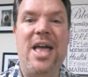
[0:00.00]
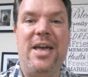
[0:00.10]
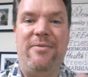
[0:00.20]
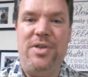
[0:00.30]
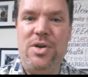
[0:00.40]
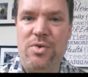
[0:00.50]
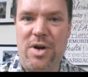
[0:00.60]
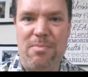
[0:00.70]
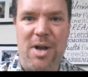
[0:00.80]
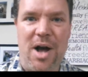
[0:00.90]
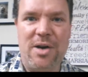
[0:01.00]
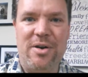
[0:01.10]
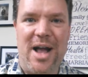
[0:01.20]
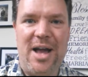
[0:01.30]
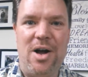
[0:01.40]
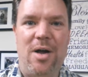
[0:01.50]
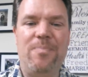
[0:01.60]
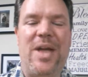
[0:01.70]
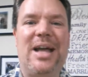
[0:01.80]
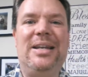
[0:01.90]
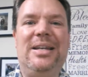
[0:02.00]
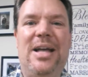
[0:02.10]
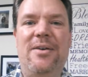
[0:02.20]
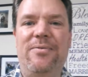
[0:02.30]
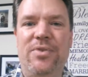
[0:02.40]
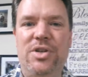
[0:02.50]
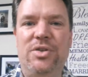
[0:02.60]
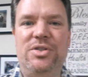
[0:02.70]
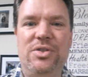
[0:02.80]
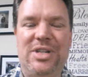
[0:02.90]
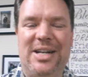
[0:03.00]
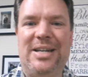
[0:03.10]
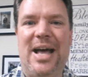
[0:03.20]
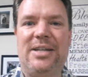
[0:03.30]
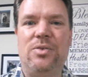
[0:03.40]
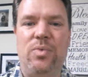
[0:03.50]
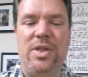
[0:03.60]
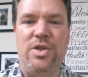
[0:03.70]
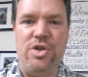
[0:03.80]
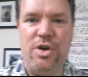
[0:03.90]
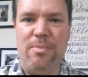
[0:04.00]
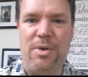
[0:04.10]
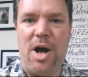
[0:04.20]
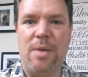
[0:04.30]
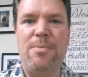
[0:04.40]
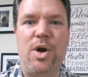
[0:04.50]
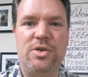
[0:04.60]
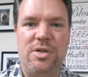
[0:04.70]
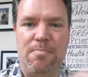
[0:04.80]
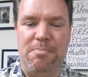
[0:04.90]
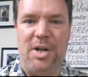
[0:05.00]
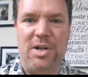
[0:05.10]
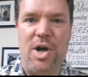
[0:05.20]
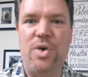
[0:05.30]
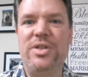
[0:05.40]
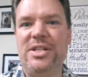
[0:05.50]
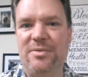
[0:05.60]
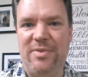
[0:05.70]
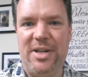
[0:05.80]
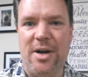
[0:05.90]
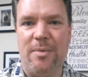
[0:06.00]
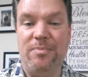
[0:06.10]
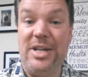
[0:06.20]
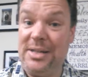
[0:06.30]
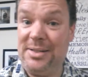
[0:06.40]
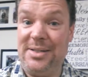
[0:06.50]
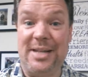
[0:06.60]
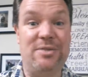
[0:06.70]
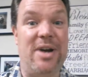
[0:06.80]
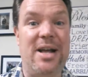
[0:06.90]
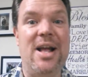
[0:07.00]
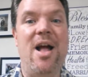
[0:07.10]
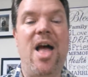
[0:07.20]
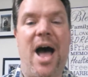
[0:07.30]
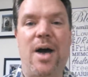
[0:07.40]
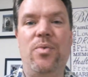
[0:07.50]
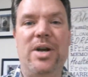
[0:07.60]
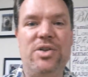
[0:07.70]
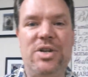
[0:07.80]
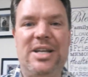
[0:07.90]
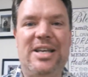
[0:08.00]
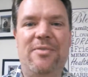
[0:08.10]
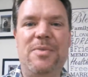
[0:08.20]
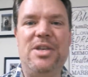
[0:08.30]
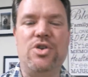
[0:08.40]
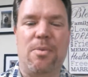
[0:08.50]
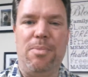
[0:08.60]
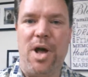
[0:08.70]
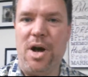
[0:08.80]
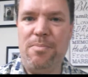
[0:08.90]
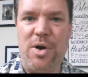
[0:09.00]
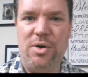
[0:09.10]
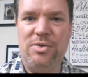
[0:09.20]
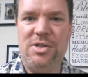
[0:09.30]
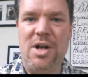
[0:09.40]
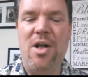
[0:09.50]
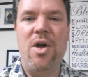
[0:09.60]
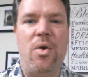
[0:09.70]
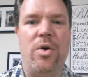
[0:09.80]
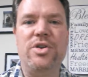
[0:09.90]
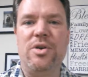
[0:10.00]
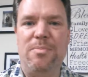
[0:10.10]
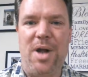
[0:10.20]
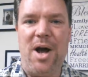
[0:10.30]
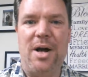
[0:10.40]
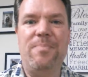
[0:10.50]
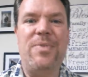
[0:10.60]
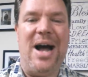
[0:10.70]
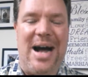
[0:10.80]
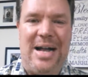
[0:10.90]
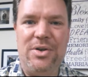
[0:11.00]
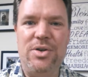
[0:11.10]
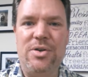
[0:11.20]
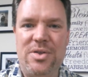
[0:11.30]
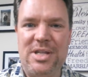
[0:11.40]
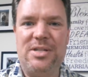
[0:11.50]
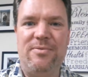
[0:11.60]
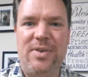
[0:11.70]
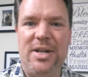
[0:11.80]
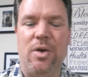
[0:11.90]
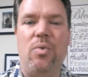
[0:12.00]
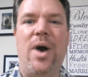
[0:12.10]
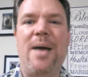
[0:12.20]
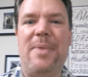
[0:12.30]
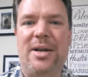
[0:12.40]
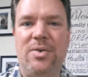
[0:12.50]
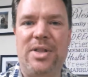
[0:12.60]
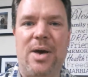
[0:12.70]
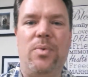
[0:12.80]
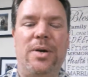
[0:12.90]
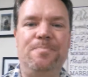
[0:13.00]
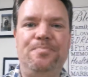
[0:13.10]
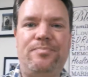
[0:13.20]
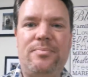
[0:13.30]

if you are a blogger at all, I'd love for you to connect with your blog post below this video. Yes, that's right. I want you to give me your blog post or your blog under this video. Why am I doing that? Well,